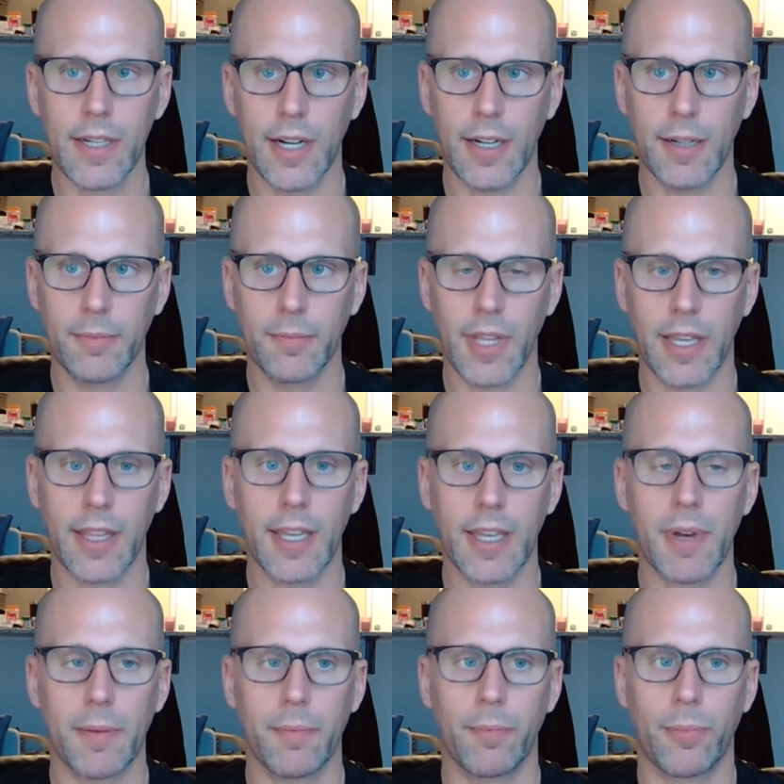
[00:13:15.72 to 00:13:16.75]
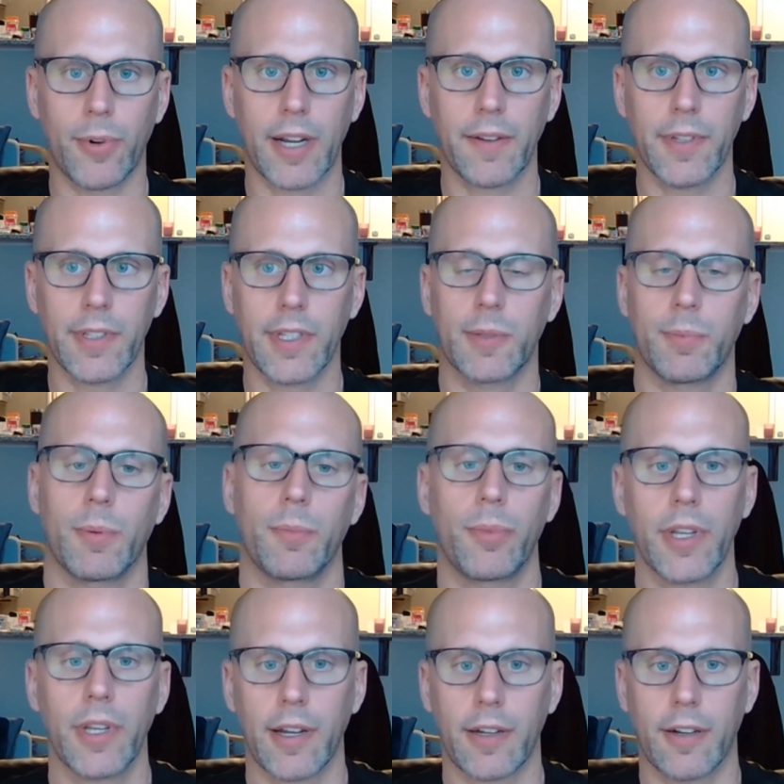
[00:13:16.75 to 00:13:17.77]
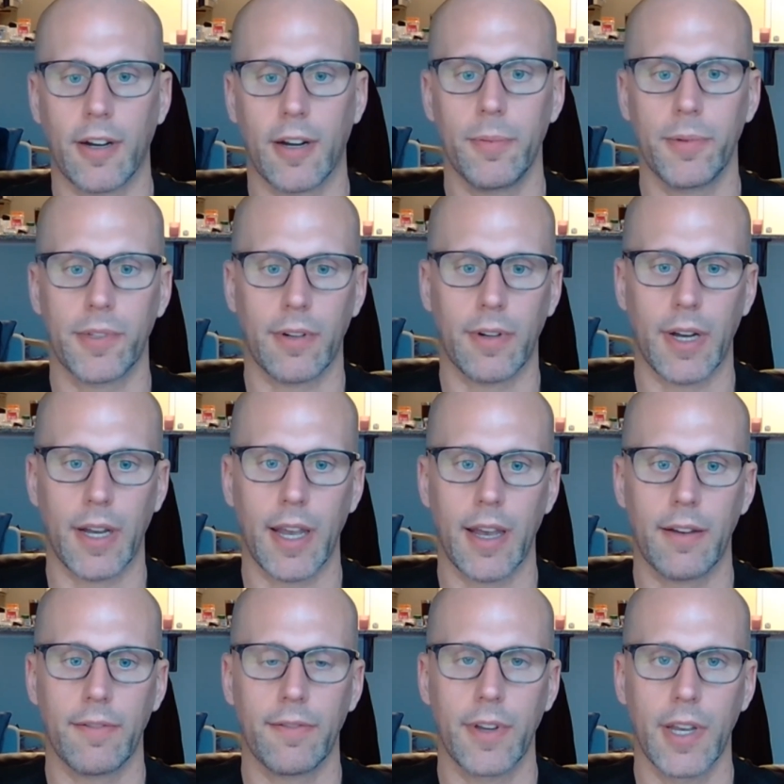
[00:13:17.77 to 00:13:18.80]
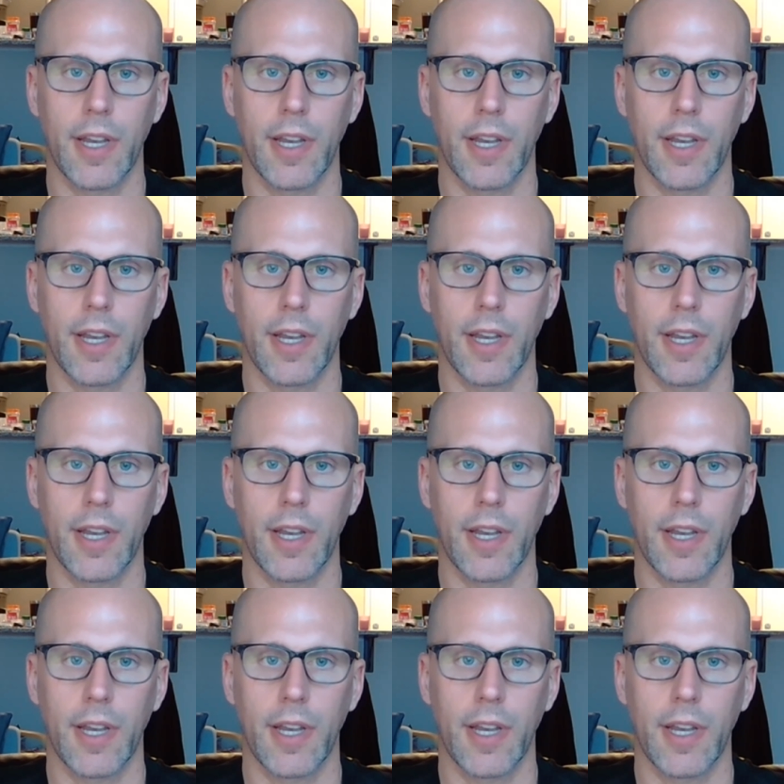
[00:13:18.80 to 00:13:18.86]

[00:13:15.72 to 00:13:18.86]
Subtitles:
Lately, my breakfast has been pretty high carb. So I have,